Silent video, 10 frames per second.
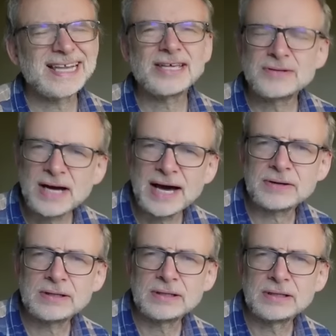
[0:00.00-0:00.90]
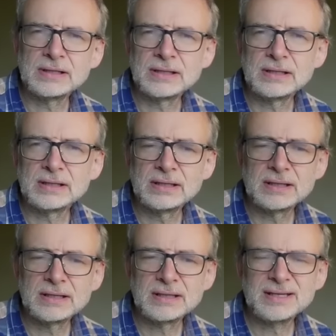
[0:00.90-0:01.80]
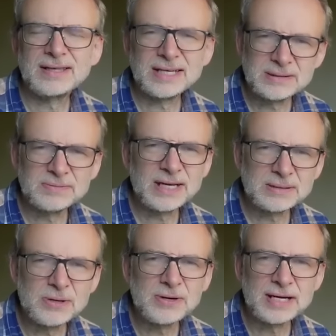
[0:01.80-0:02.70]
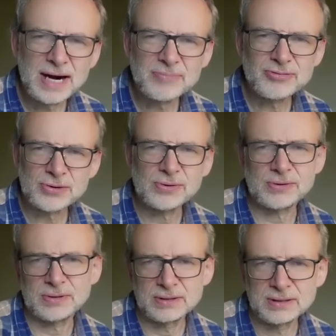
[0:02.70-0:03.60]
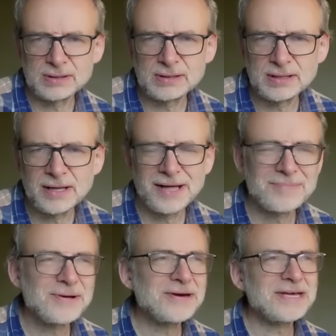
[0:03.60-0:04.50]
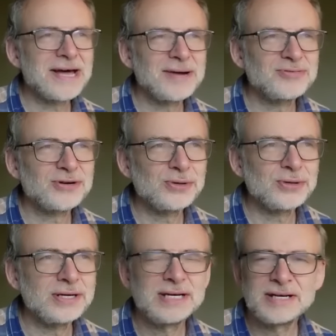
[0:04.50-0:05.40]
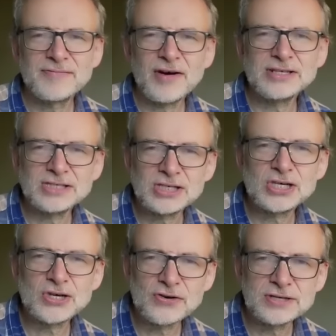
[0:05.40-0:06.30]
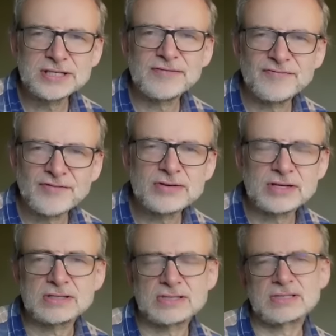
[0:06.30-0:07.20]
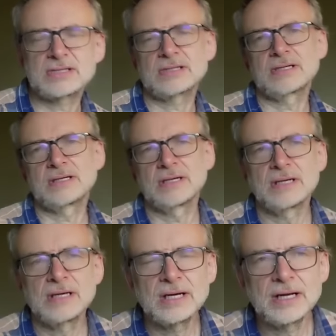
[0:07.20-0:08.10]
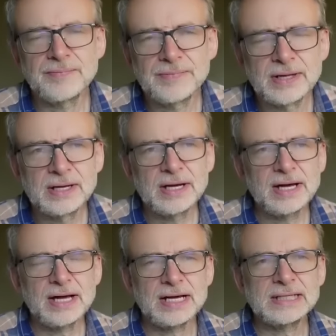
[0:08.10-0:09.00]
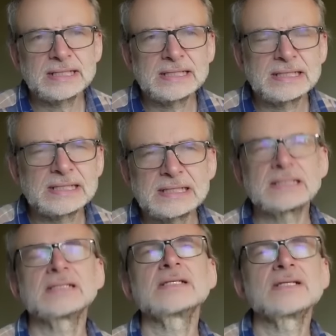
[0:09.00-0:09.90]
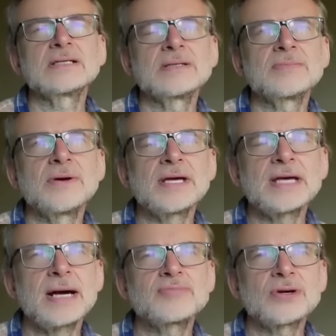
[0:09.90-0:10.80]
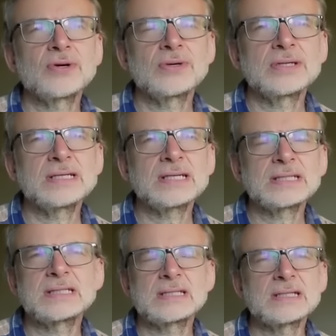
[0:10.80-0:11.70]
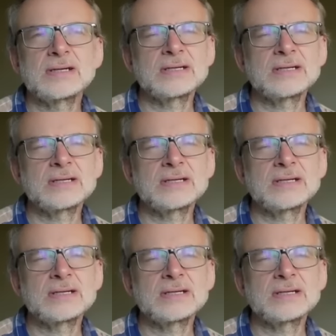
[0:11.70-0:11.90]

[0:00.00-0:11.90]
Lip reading: let you down? That's moon in Capricorn. Moon in Capricorn, very security focused. And moon in Capricorn doesn't